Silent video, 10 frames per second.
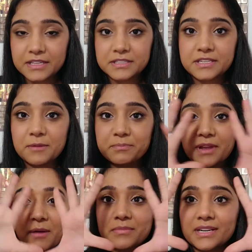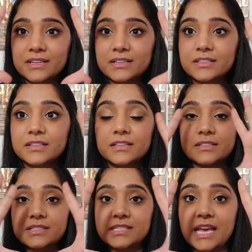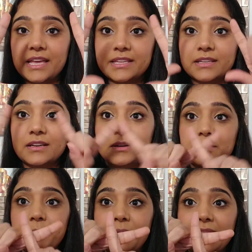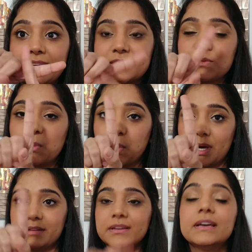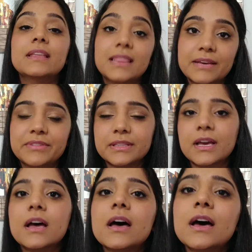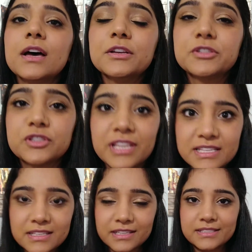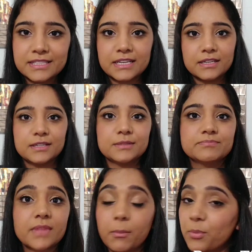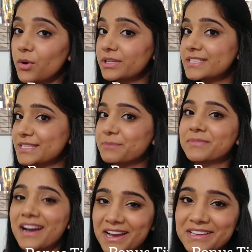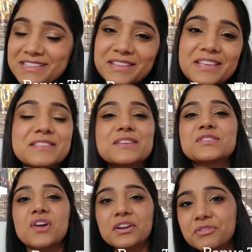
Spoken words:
Tip number 10 plus 1, 11. This is a bonus tip, guys. This is not